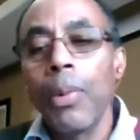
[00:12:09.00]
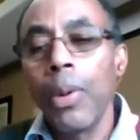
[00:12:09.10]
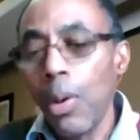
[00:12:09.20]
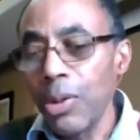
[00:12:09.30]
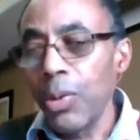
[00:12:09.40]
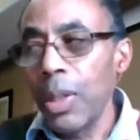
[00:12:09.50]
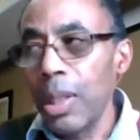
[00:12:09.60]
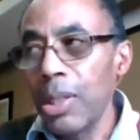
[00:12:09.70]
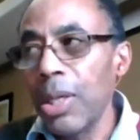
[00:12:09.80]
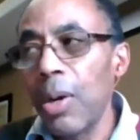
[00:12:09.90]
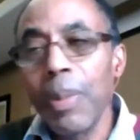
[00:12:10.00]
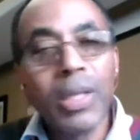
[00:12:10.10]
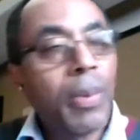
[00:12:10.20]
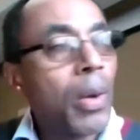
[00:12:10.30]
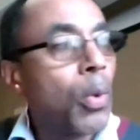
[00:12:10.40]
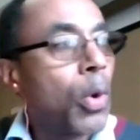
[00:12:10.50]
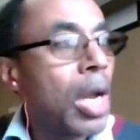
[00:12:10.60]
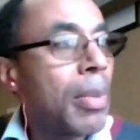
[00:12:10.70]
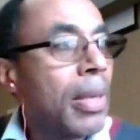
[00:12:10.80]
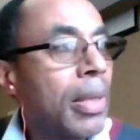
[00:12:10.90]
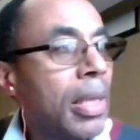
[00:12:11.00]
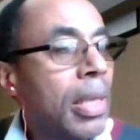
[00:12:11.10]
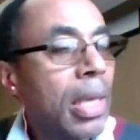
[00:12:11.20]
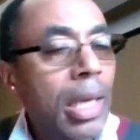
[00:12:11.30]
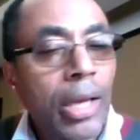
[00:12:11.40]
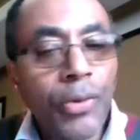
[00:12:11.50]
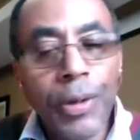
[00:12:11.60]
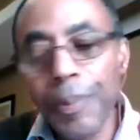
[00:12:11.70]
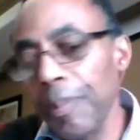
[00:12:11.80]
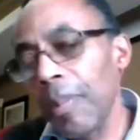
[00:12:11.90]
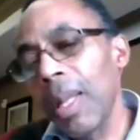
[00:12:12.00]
But we always do it at lunch hour based upon where I'm at in the country.